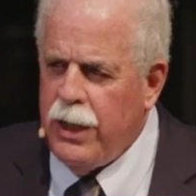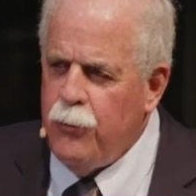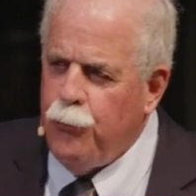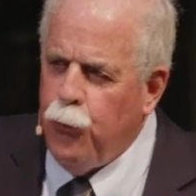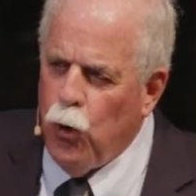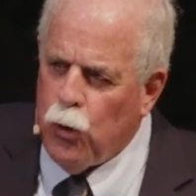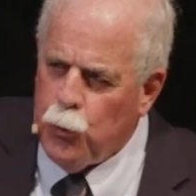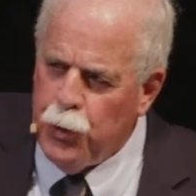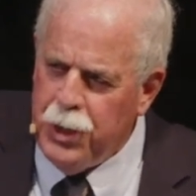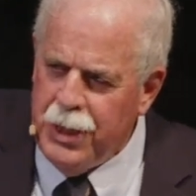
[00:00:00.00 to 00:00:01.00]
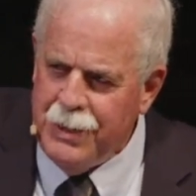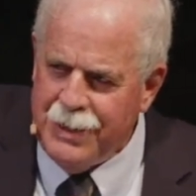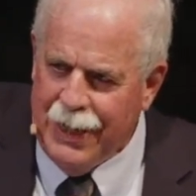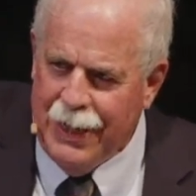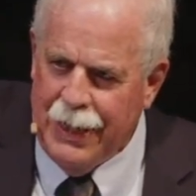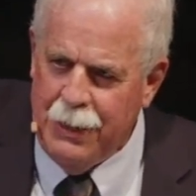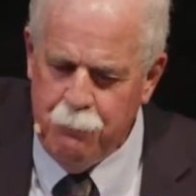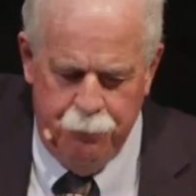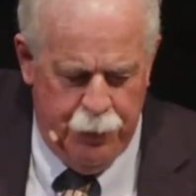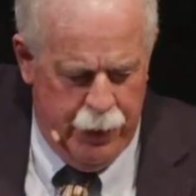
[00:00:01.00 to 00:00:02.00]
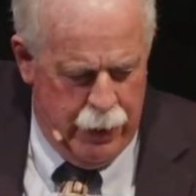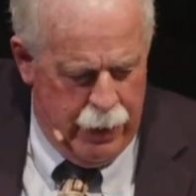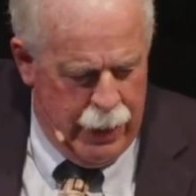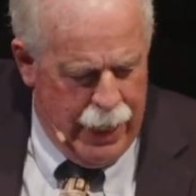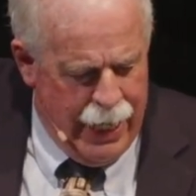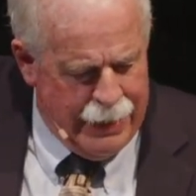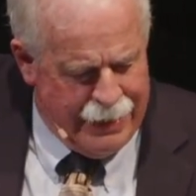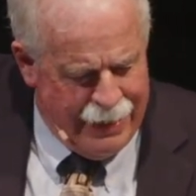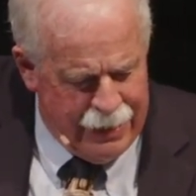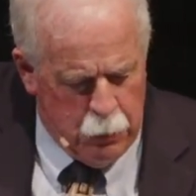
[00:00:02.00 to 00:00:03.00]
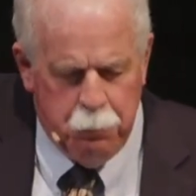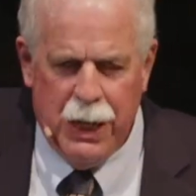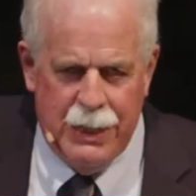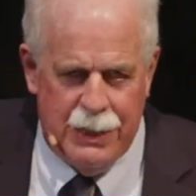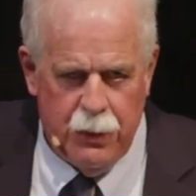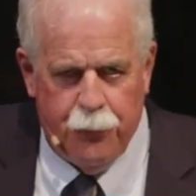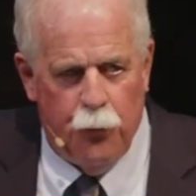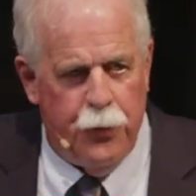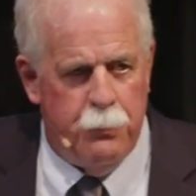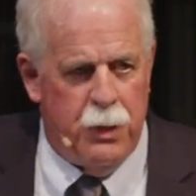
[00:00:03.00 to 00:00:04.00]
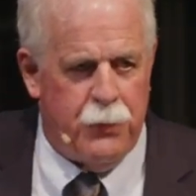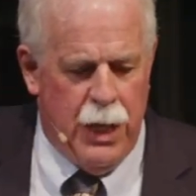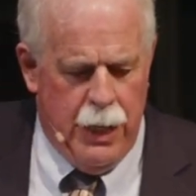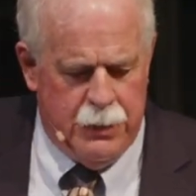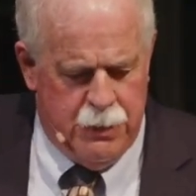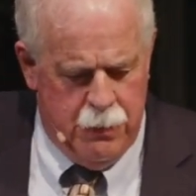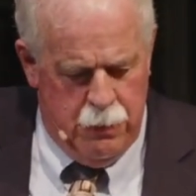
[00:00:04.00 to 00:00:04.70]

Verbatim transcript: forward in time, anticipating the fulfillment of God's